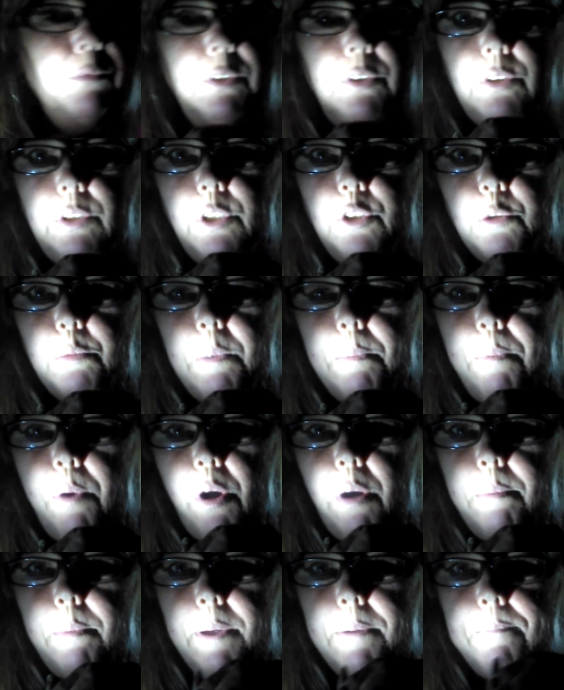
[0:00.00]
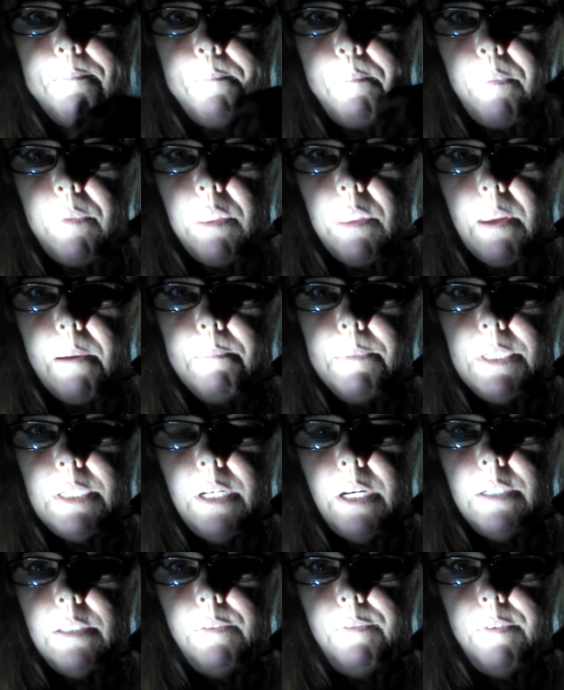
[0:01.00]
Excuse me, pardon me.
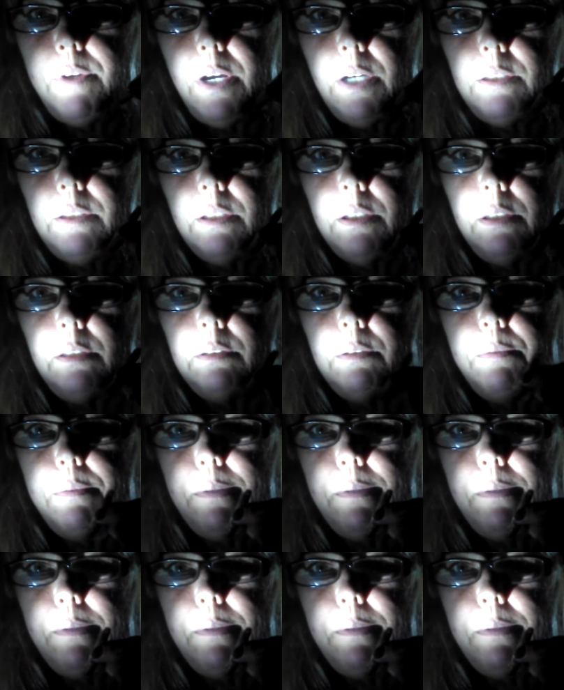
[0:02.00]
Besides the fact that